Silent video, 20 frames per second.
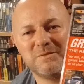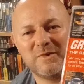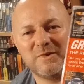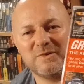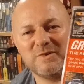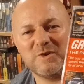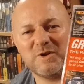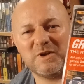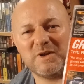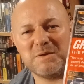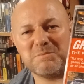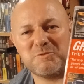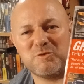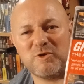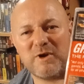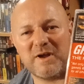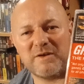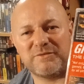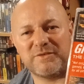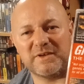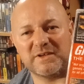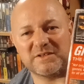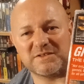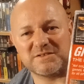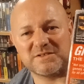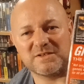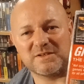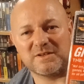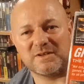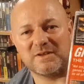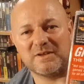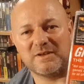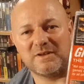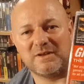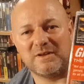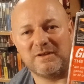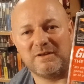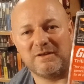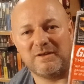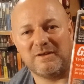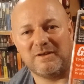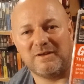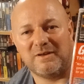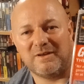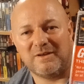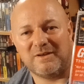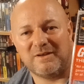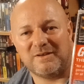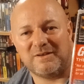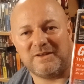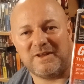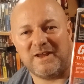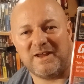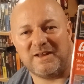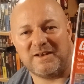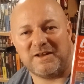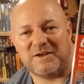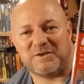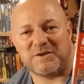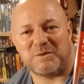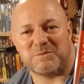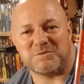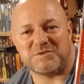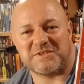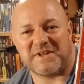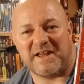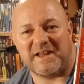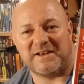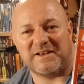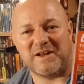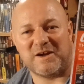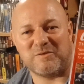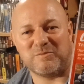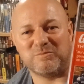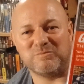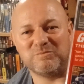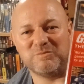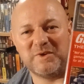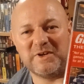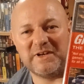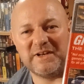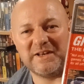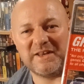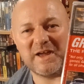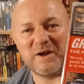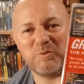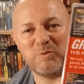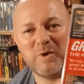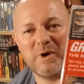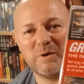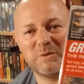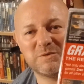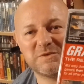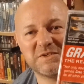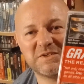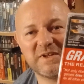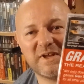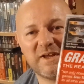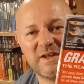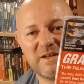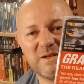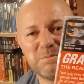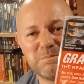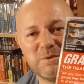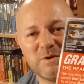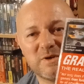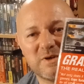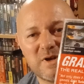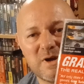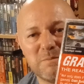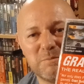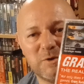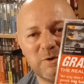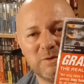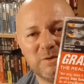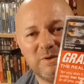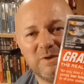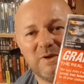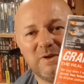Look at them graphics. Yeah, they don't stand up really that well today, but come on.